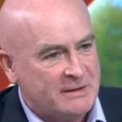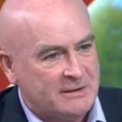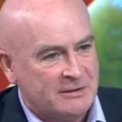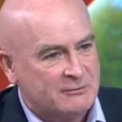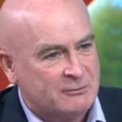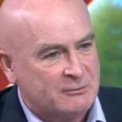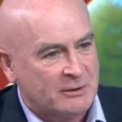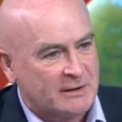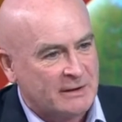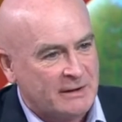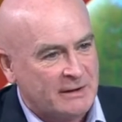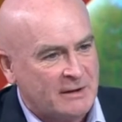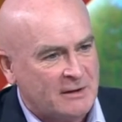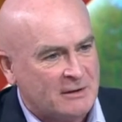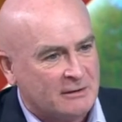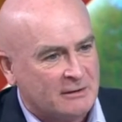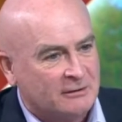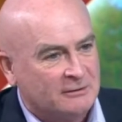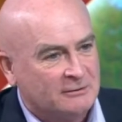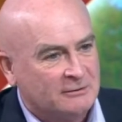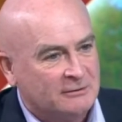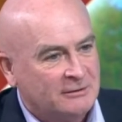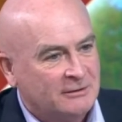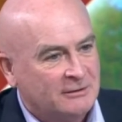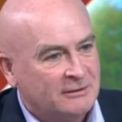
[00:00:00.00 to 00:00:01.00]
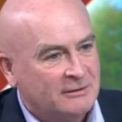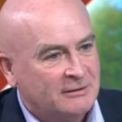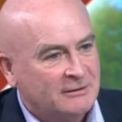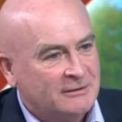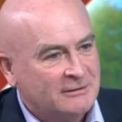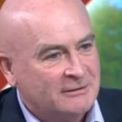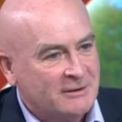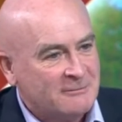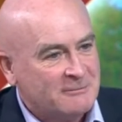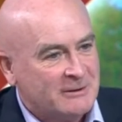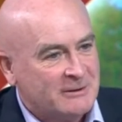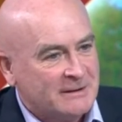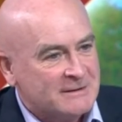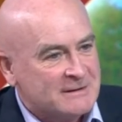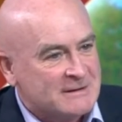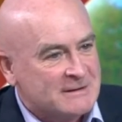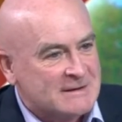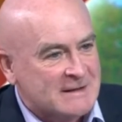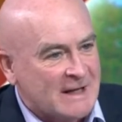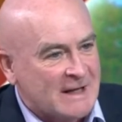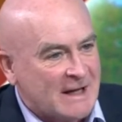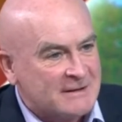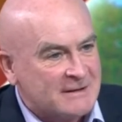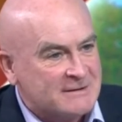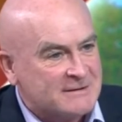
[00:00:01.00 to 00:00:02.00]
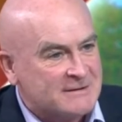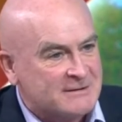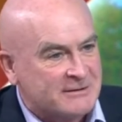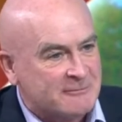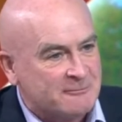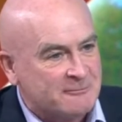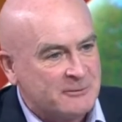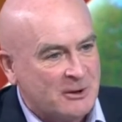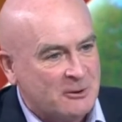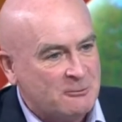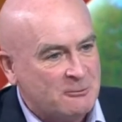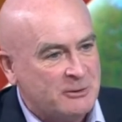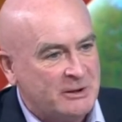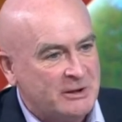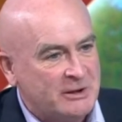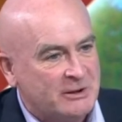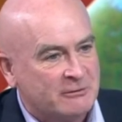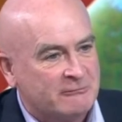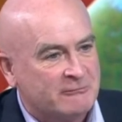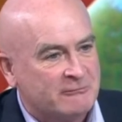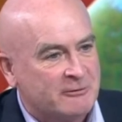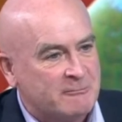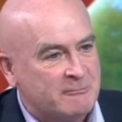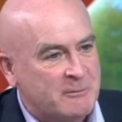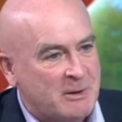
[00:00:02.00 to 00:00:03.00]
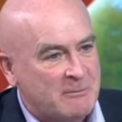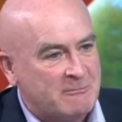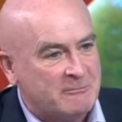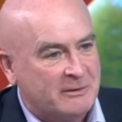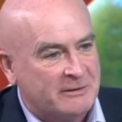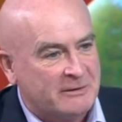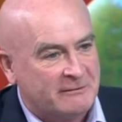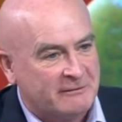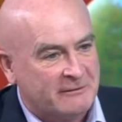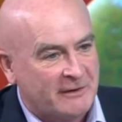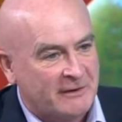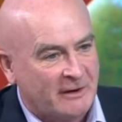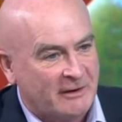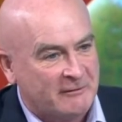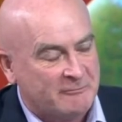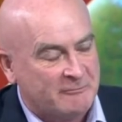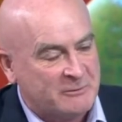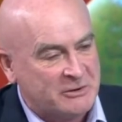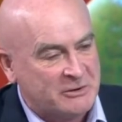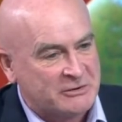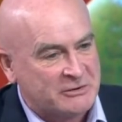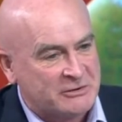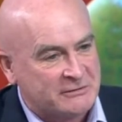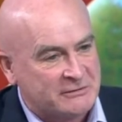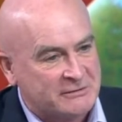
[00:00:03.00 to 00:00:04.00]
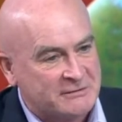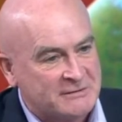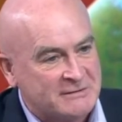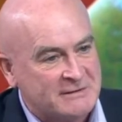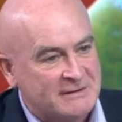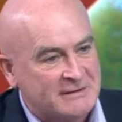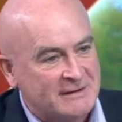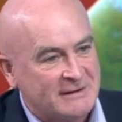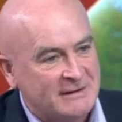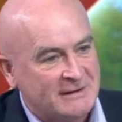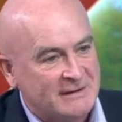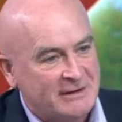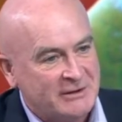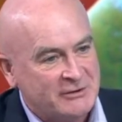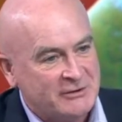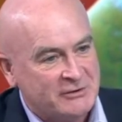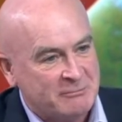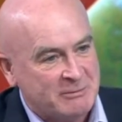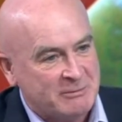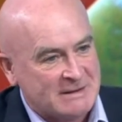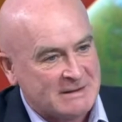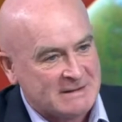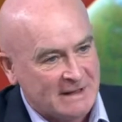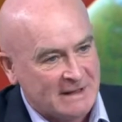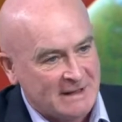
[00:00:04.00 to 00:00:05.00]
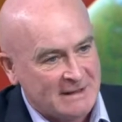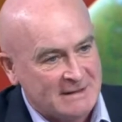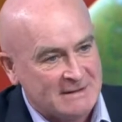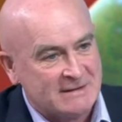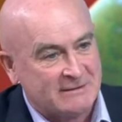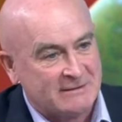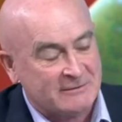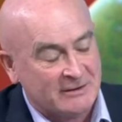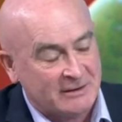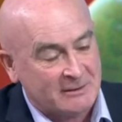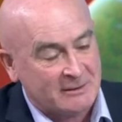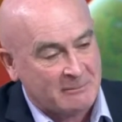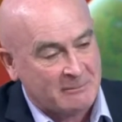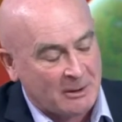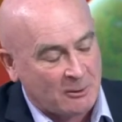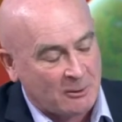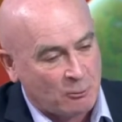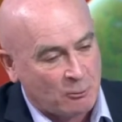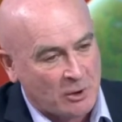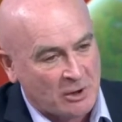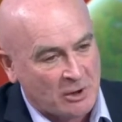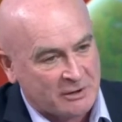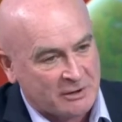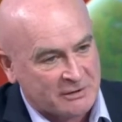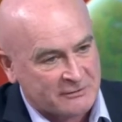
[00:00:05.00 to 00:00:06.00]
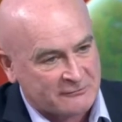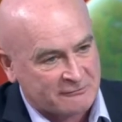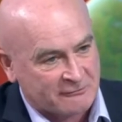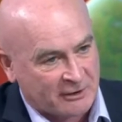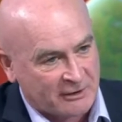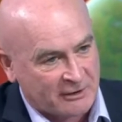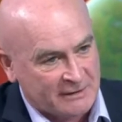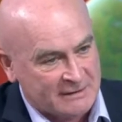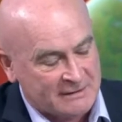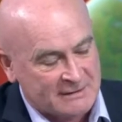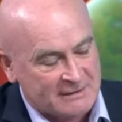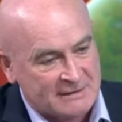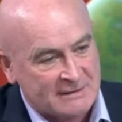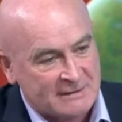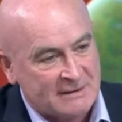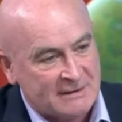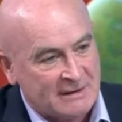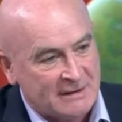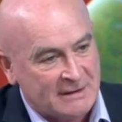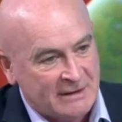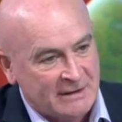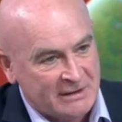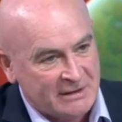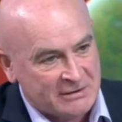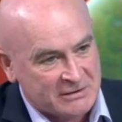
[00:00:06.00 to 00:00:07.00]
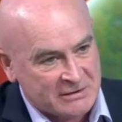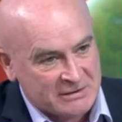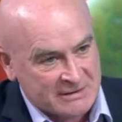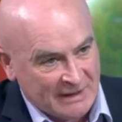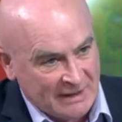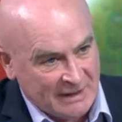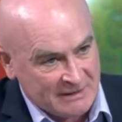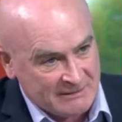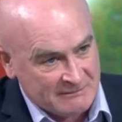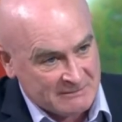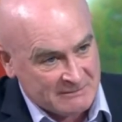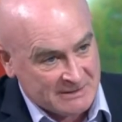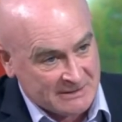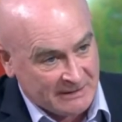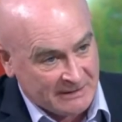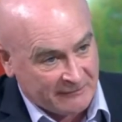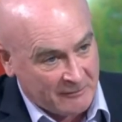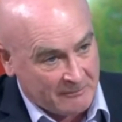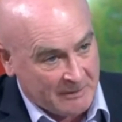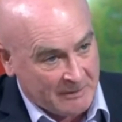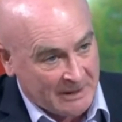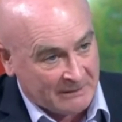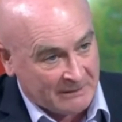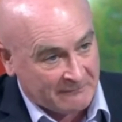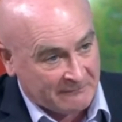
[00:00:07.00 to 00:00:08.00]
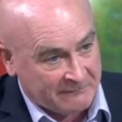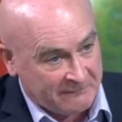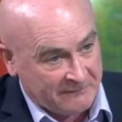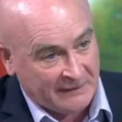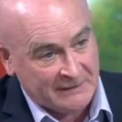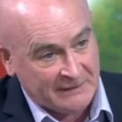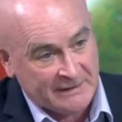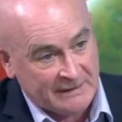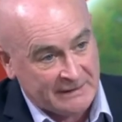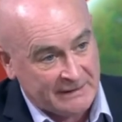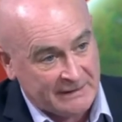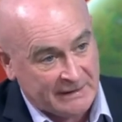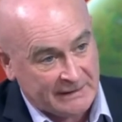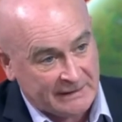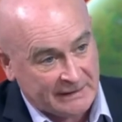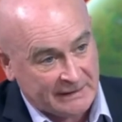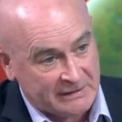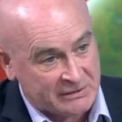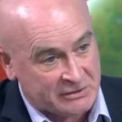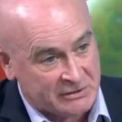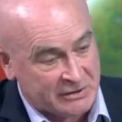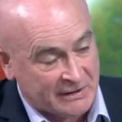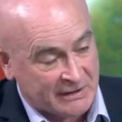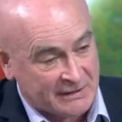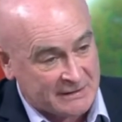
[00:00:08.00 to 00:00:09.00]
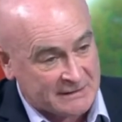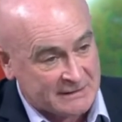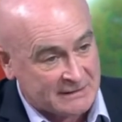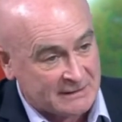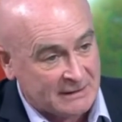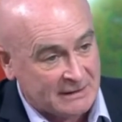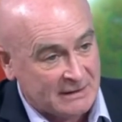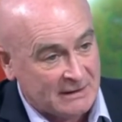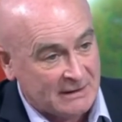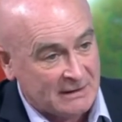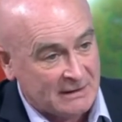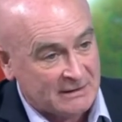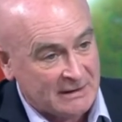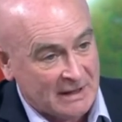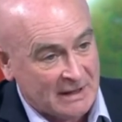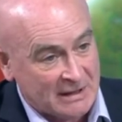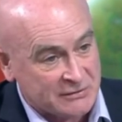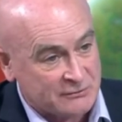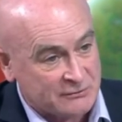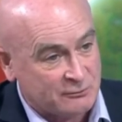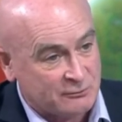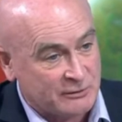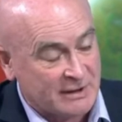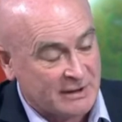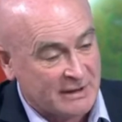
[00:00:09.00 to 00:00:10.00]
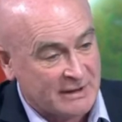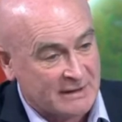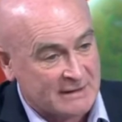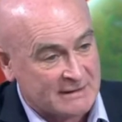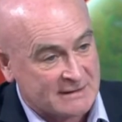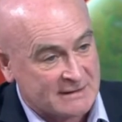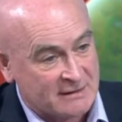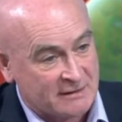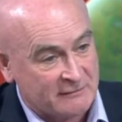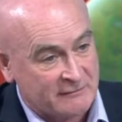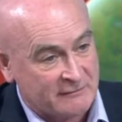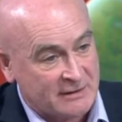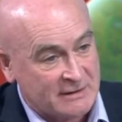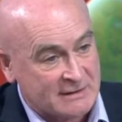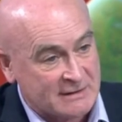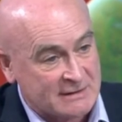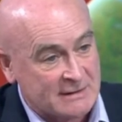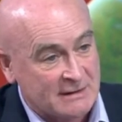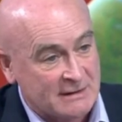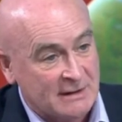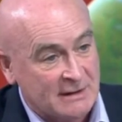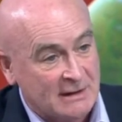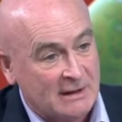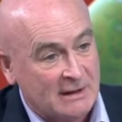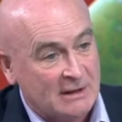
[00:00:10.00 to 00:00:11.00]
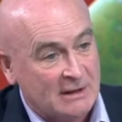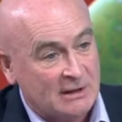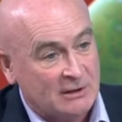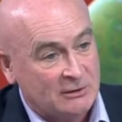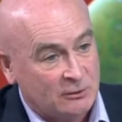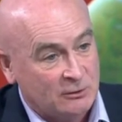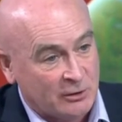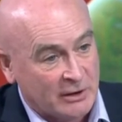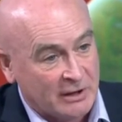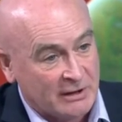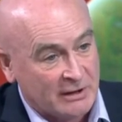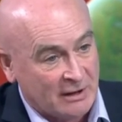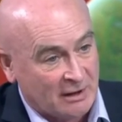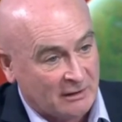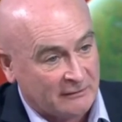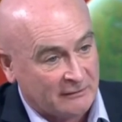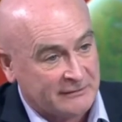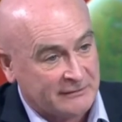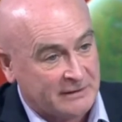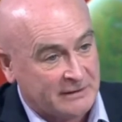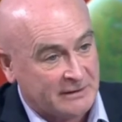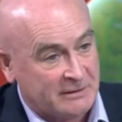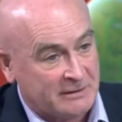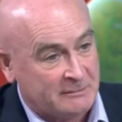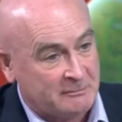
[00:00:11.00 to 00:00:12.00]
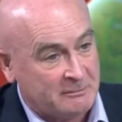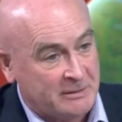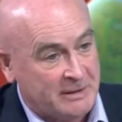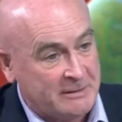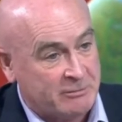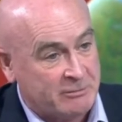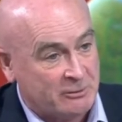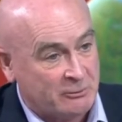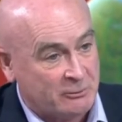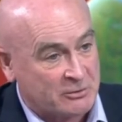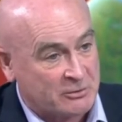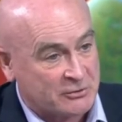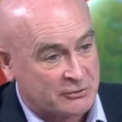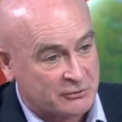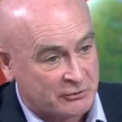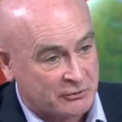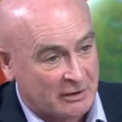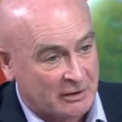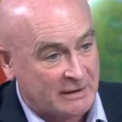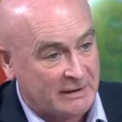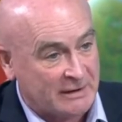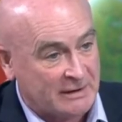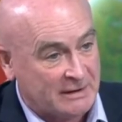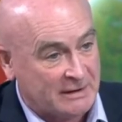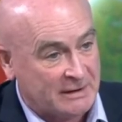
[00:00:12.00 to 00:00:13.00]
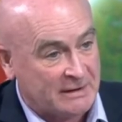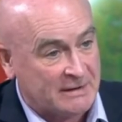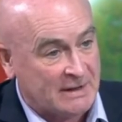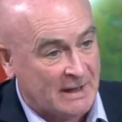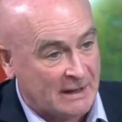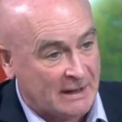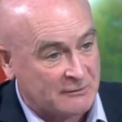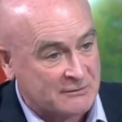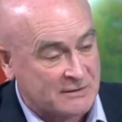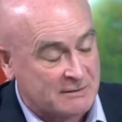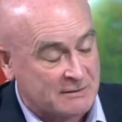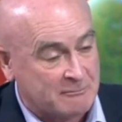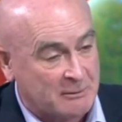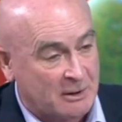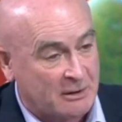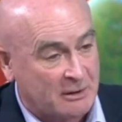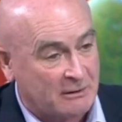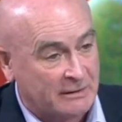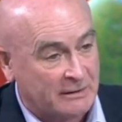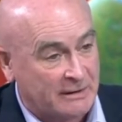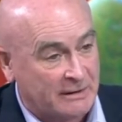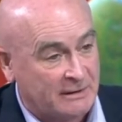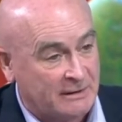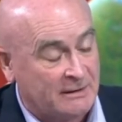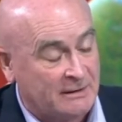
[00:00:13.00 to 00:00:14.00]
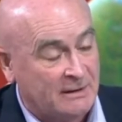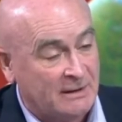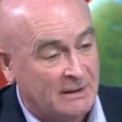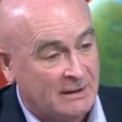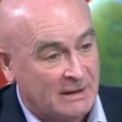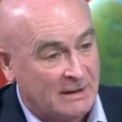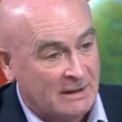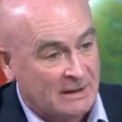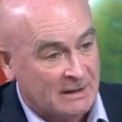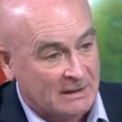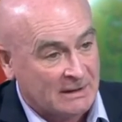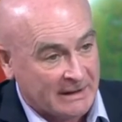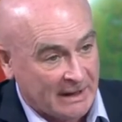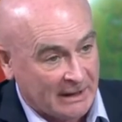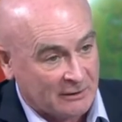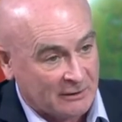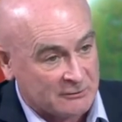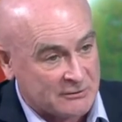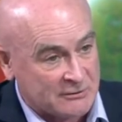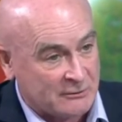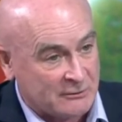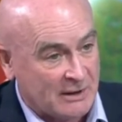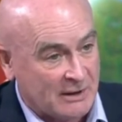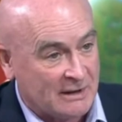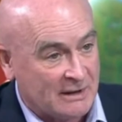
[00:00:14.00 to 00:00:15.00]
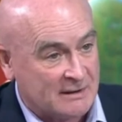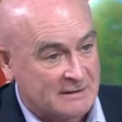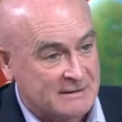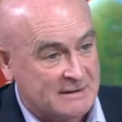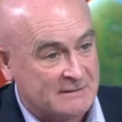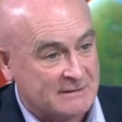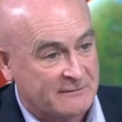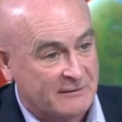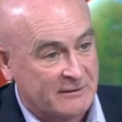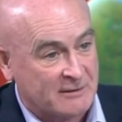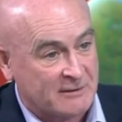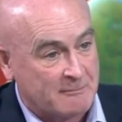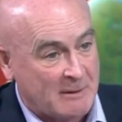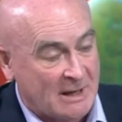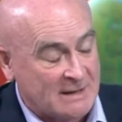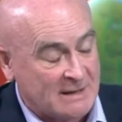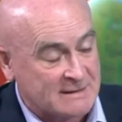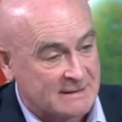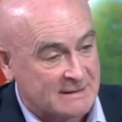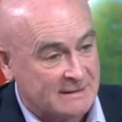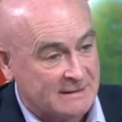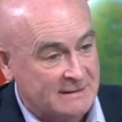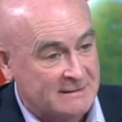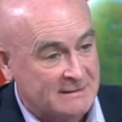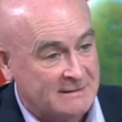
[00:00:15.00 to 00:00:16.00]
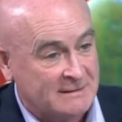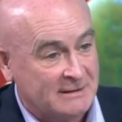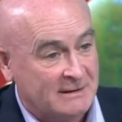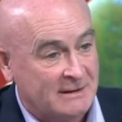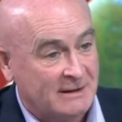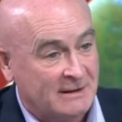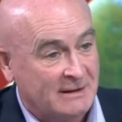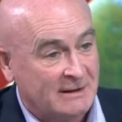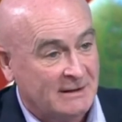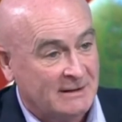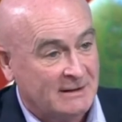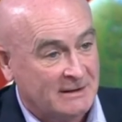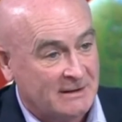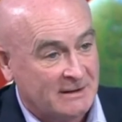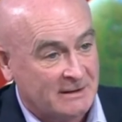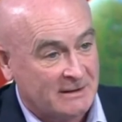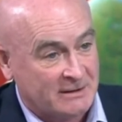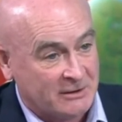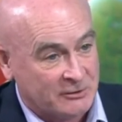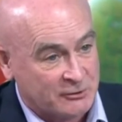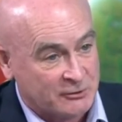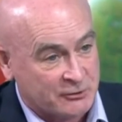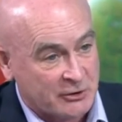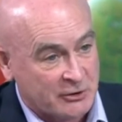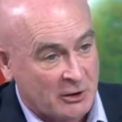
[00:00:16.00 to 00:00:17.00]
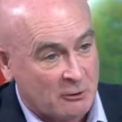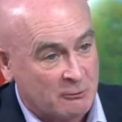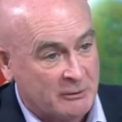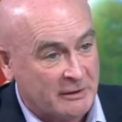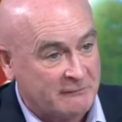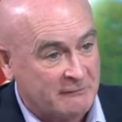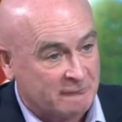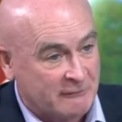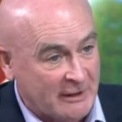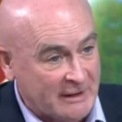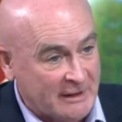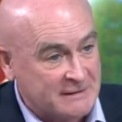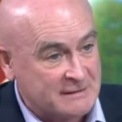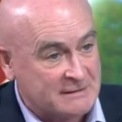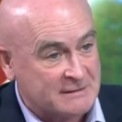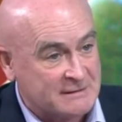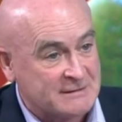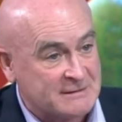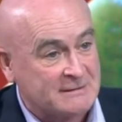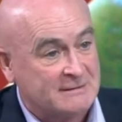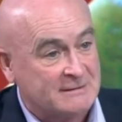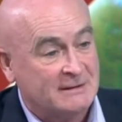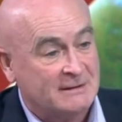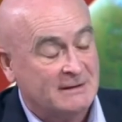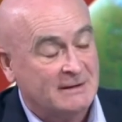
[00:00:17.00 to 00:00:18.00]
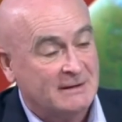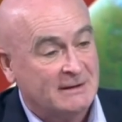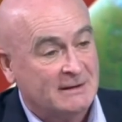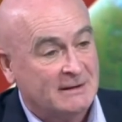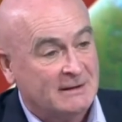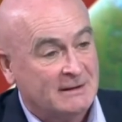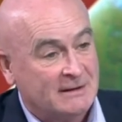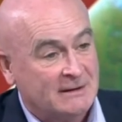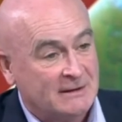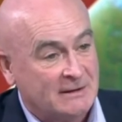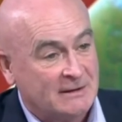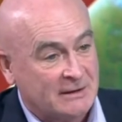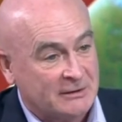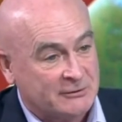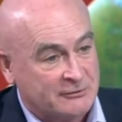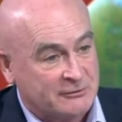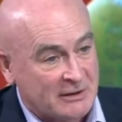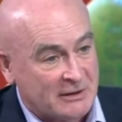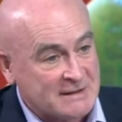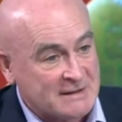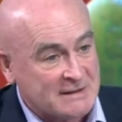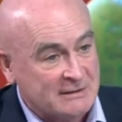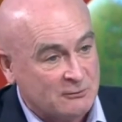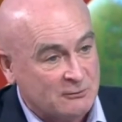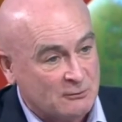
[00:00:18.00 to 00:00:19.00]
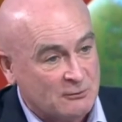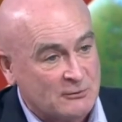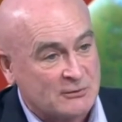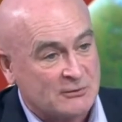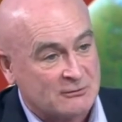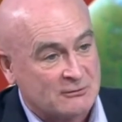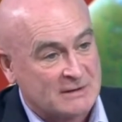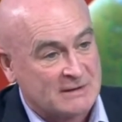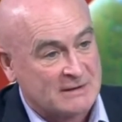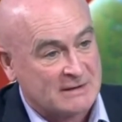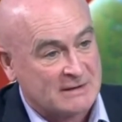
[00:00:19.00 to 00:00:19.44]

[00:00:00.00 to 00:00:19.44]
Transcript: knows what they are. Nobody understands them. Nobody could remember the five missions. He should be saying something about workers' rights. He should say stuff about funding the NHS, National Care Service, looking after people who are struggling in the housing market, council houses for the masses, controlling rents, addressing all sorts